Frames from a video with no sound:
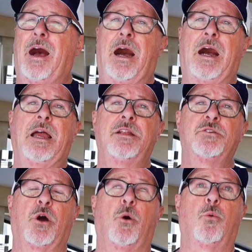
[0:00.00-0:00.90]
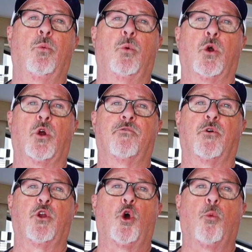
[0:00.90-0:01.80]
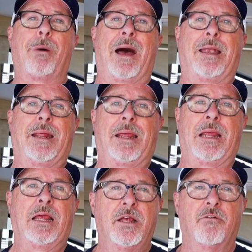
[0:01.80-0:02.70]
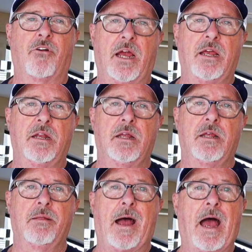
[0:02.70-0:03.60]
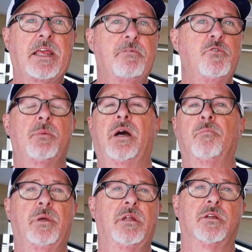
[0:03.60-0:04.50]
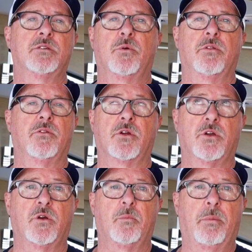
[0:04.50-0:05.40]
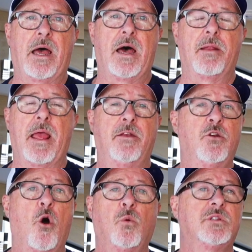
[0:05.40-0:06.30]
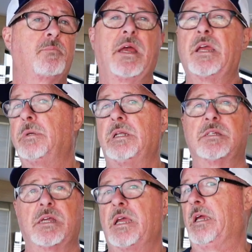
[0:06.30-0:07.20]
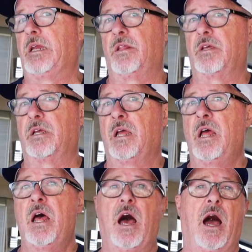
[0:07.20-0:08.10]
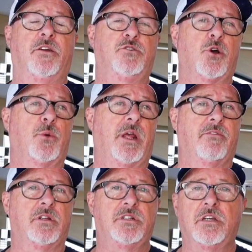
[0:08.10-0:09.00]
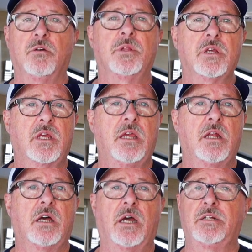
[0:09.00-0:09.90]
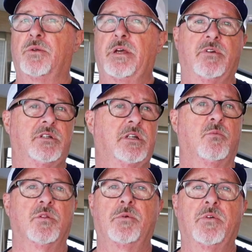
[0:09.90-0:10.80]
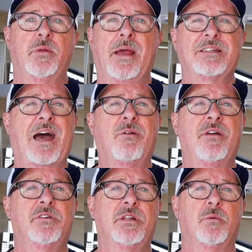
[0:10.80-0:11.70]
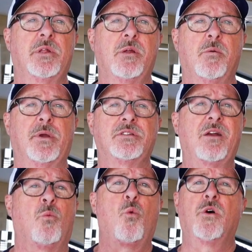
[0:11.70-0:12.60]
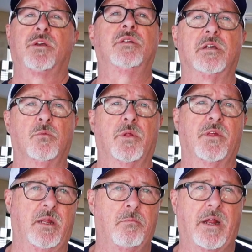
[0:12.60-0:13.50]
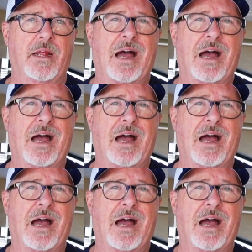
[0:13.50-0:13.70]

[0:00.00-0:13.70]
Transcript: I don't work for nobody, right? I give you my opinions, whether they're good or bad, and no one's paying me to say anything. I don't have a deal with Aquila. I don't have a deal with MarineMax. I don't have a deal with anyone because I don't want to deal with anybody.